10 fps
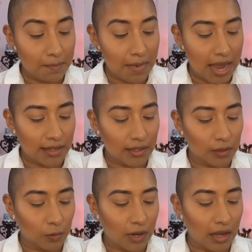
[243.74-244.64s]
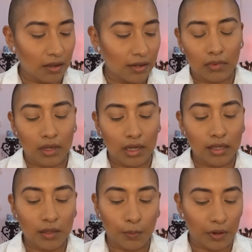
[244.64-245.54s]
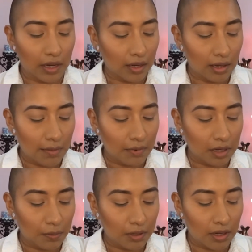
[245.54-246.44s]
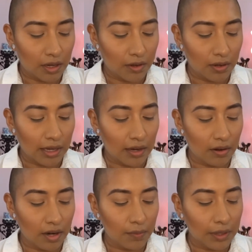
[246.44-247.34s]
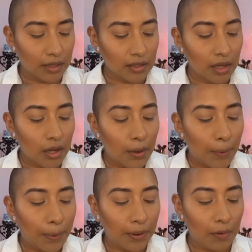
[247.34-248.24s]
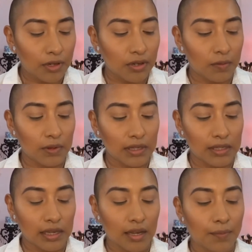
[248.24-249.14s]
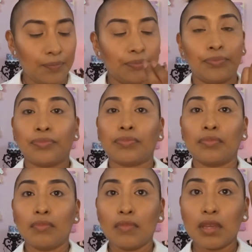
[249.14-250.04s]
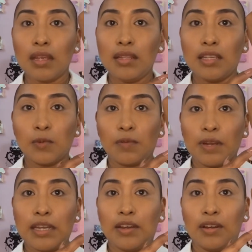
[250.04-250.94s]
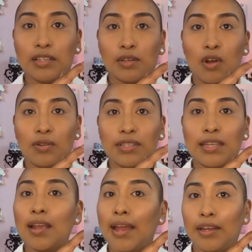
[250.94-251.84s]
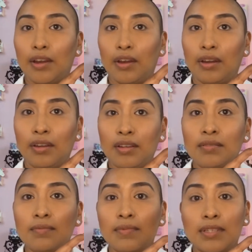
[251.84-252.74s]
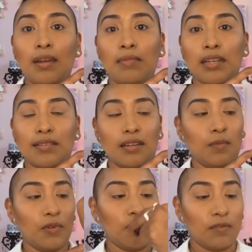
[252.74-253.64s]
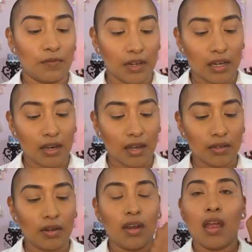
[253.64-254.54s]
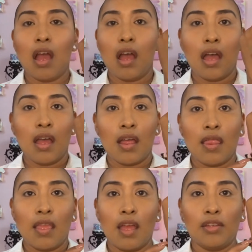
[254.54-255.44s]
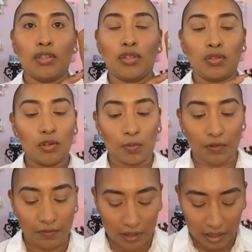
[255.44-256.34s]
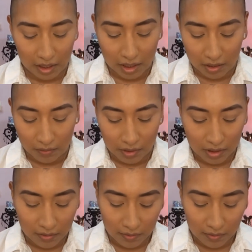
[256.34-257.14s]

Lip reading: matte as well. This is pretty. I'm gonna put another layer on because I want you to really see it. This one right here is called Tiger. Tell me that's not a beautiful freaking color. Super freaking cute.